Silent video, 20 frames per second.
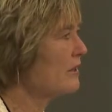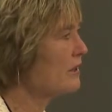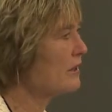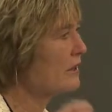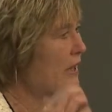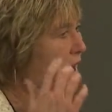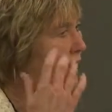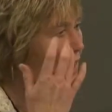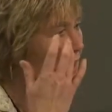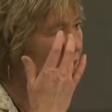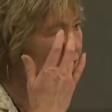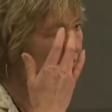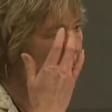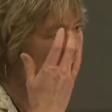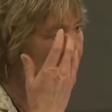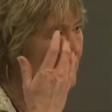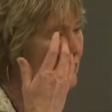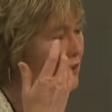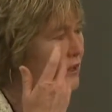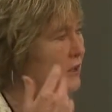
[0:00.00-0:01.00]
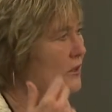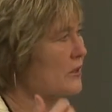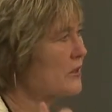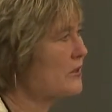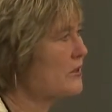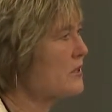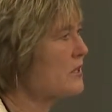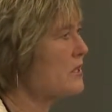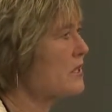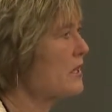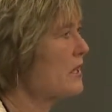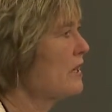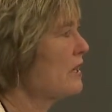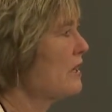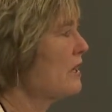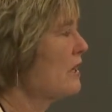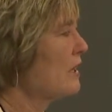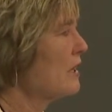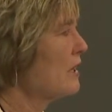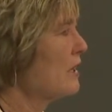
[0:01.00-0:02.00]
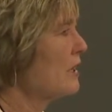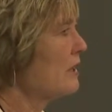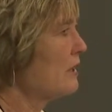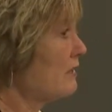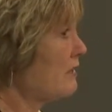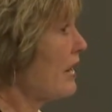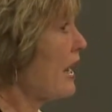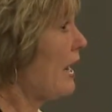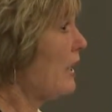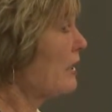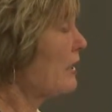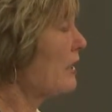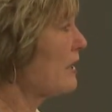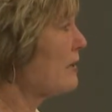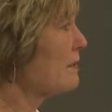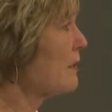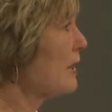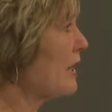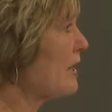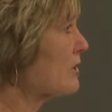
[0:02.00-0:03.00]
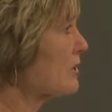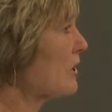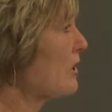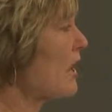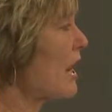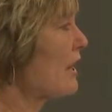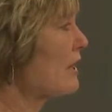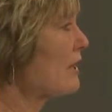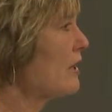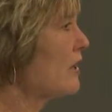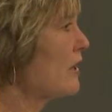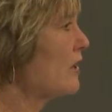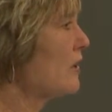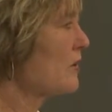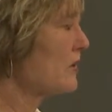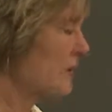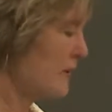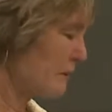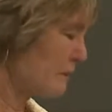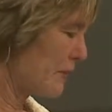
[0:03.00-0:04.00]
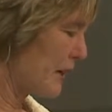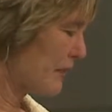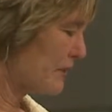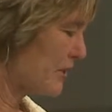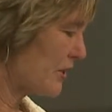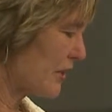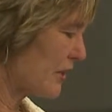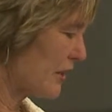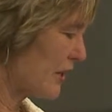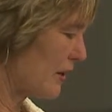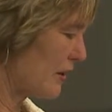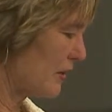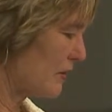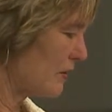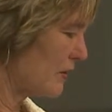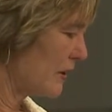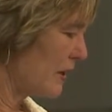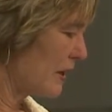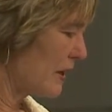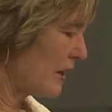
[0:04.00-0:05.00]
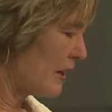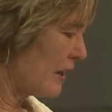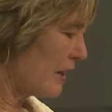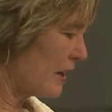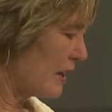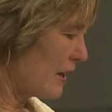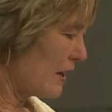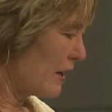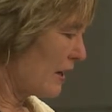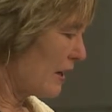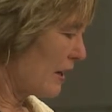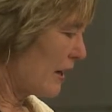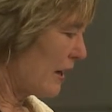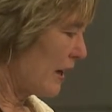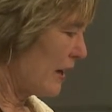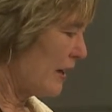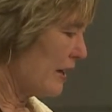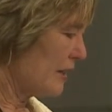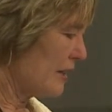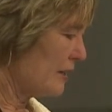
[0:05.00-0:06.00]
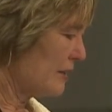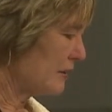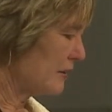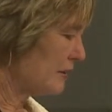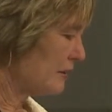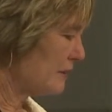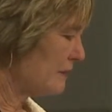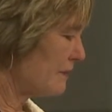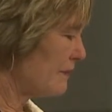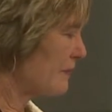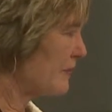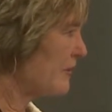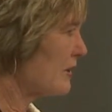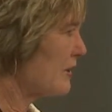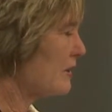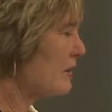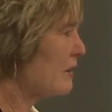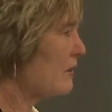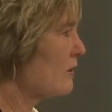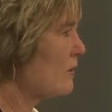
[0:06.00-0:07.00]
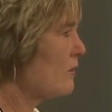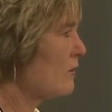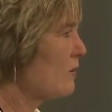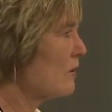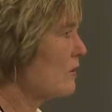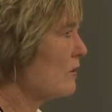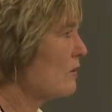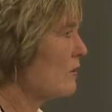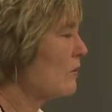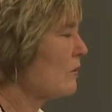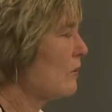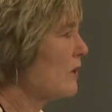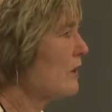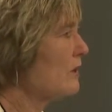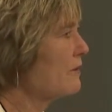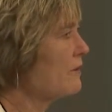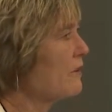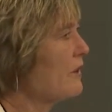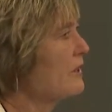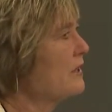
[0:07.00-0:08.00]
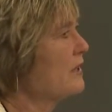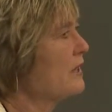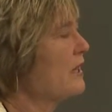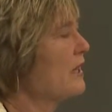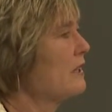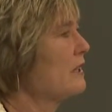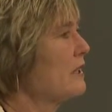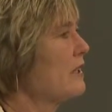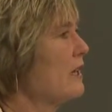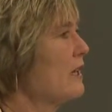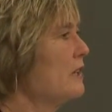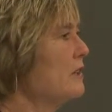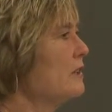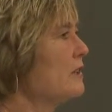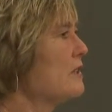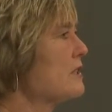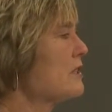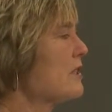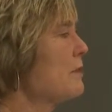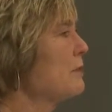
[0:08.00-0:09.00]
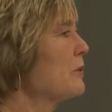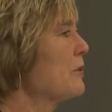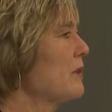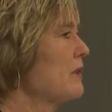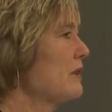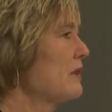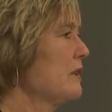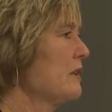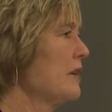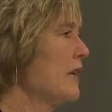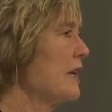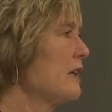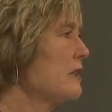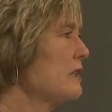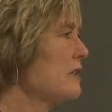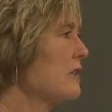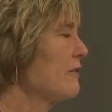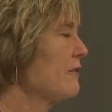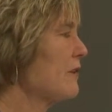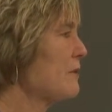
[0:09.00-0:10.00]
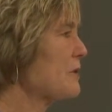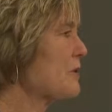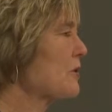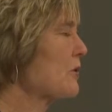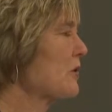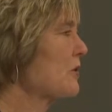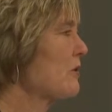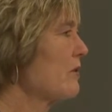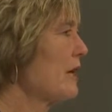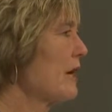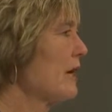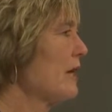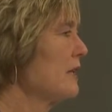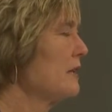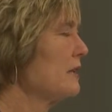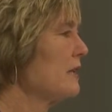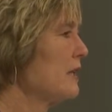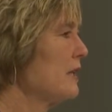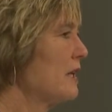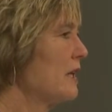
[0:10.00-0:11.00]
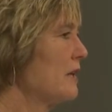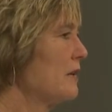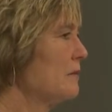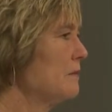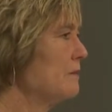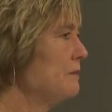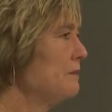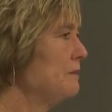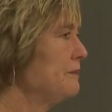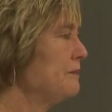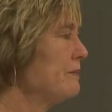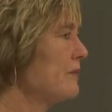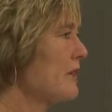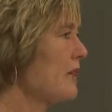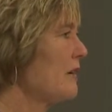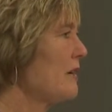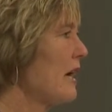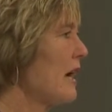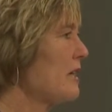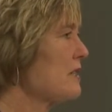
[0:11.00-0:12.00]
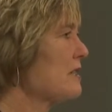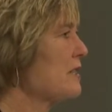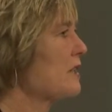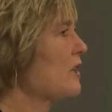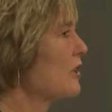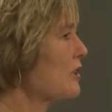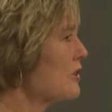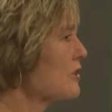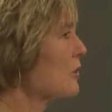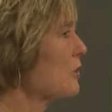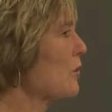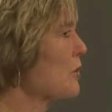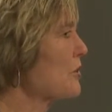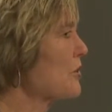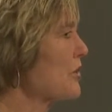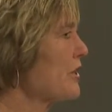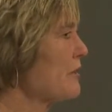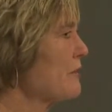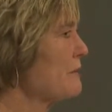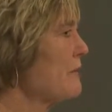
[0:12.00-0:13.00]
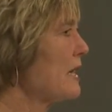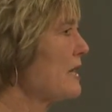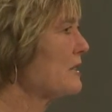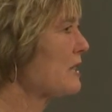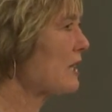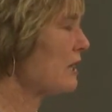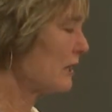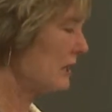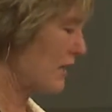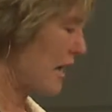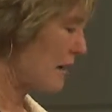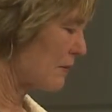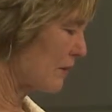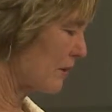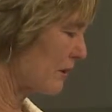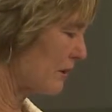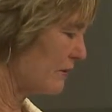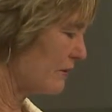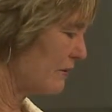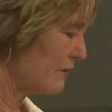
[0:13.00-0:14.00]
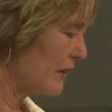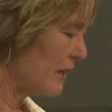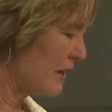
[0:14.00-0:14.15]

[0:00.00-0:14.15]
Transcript: that includes Nevada, but also Idaho and New Mexico. And we're funded under a separate NSF EPSCoR grant as a consortium, as a collaborative.